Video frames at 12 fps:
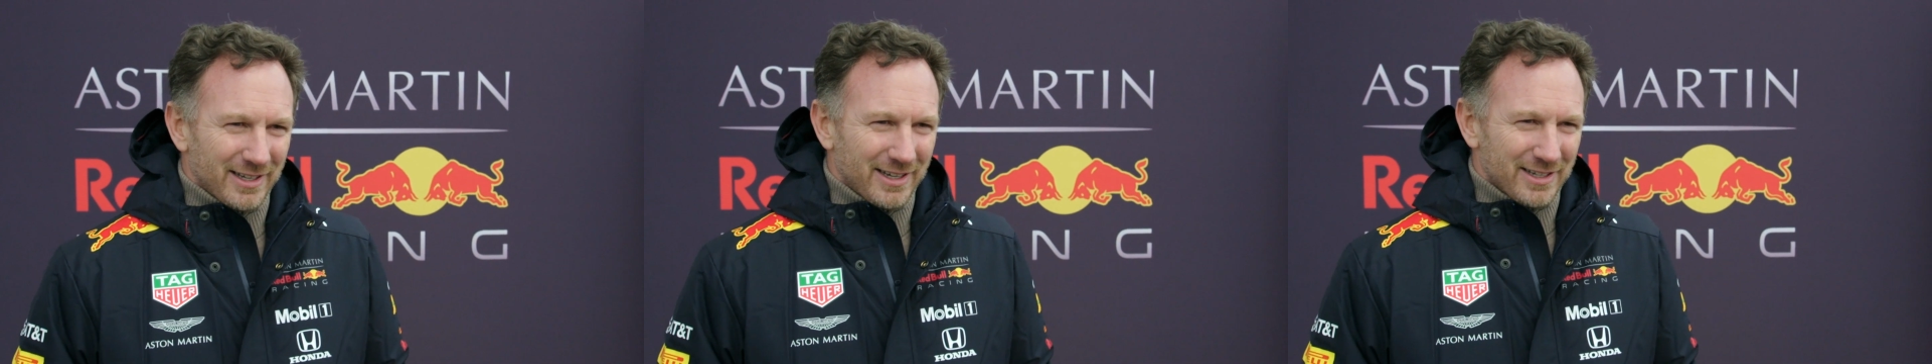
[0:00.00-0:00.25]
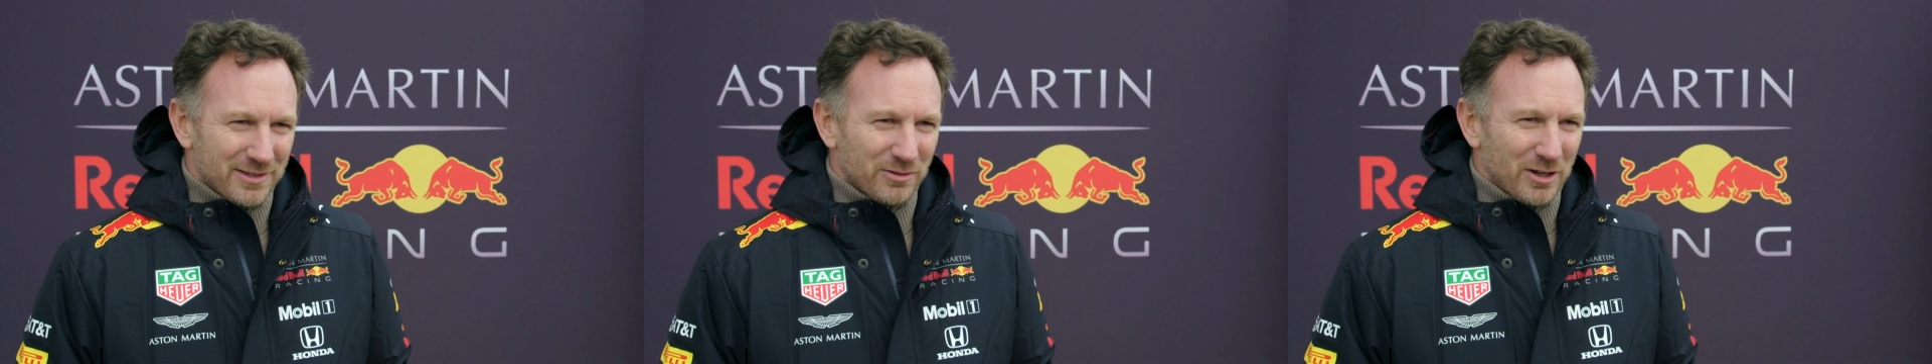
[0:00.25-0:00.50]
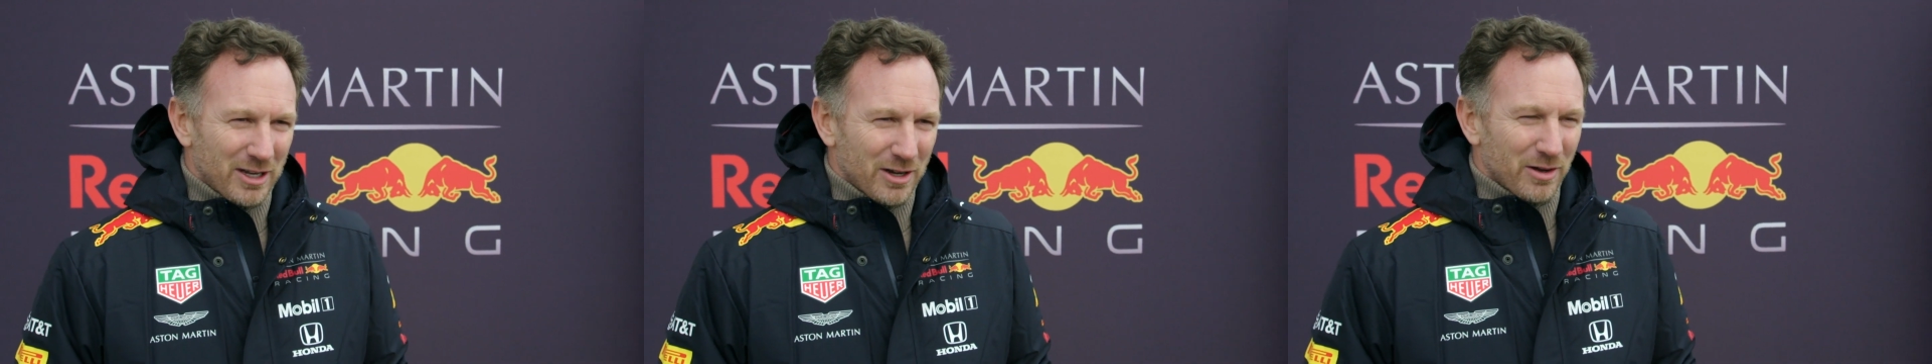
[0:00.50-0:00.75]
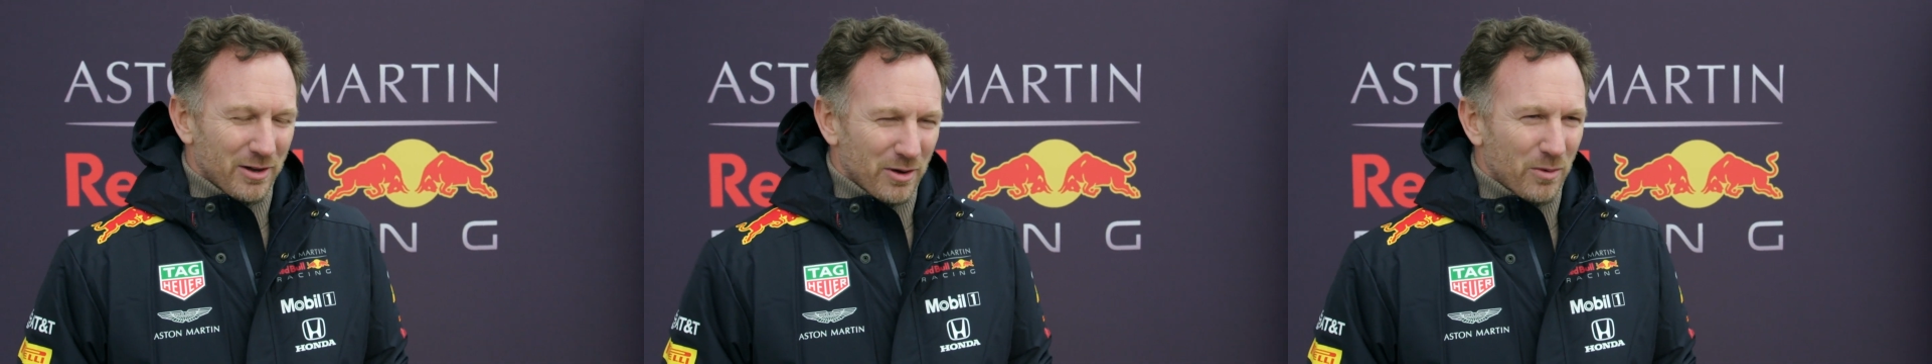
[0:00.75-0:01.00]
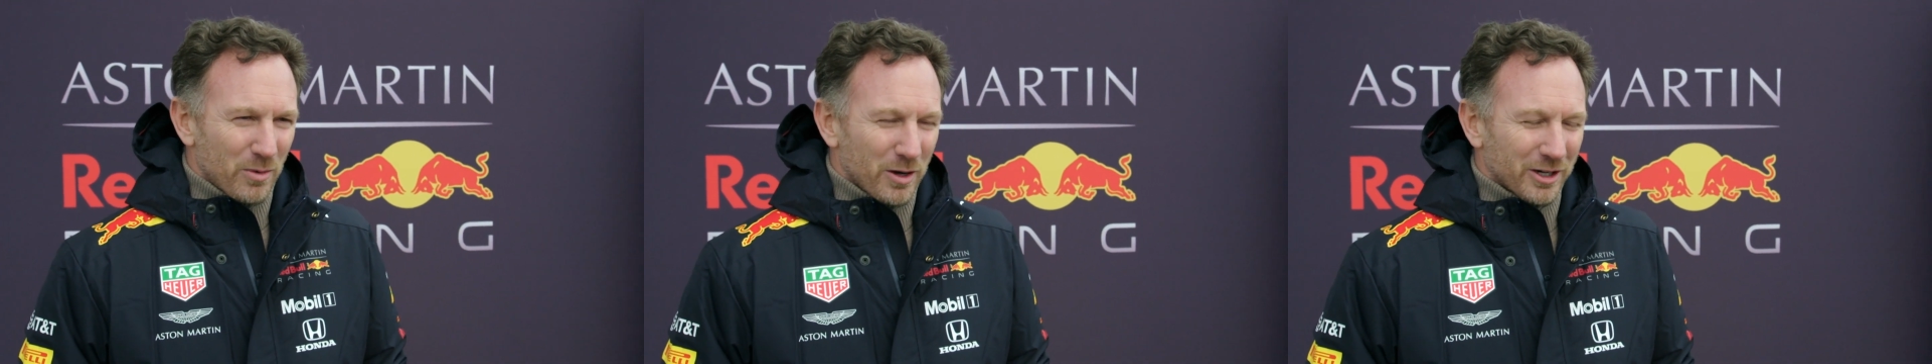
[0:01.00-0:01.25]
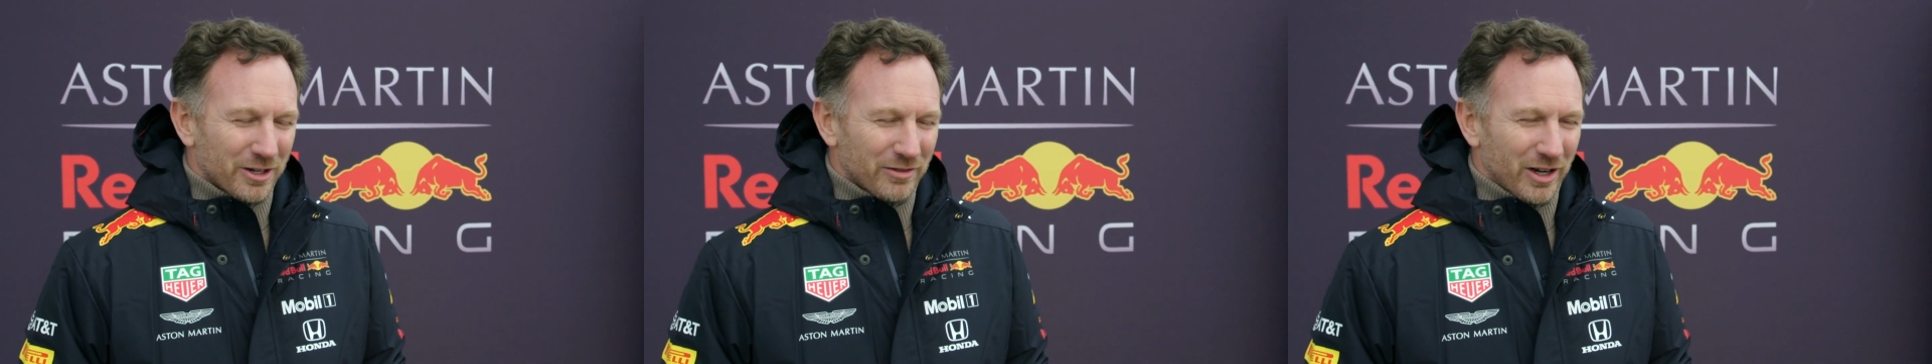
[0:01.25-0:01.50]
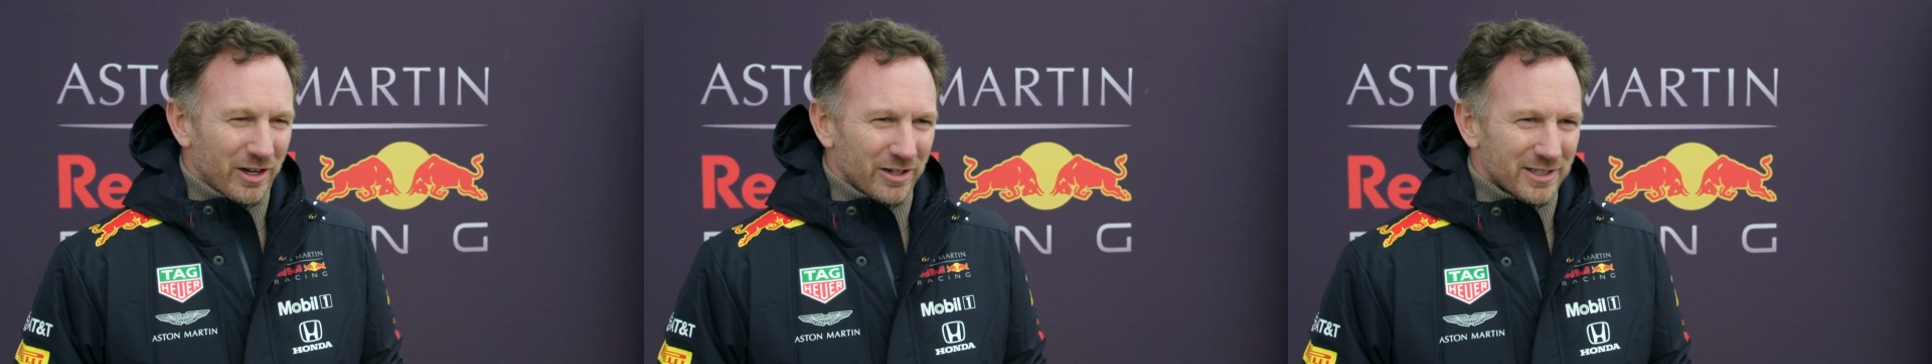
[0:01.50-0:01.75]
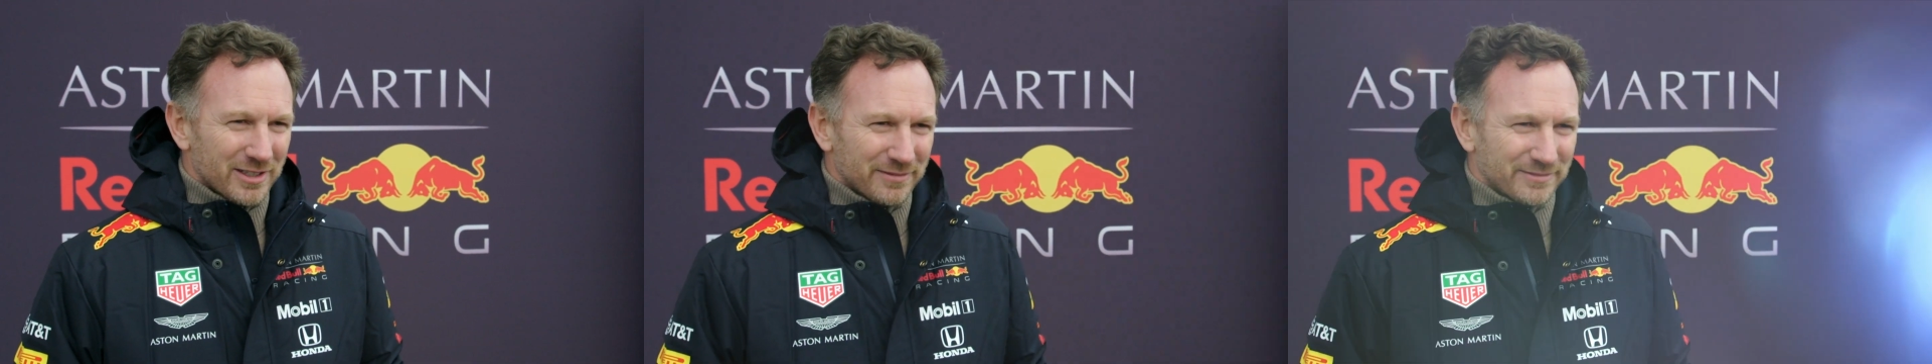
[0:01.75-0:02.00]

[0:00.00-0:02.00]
is really a work of art.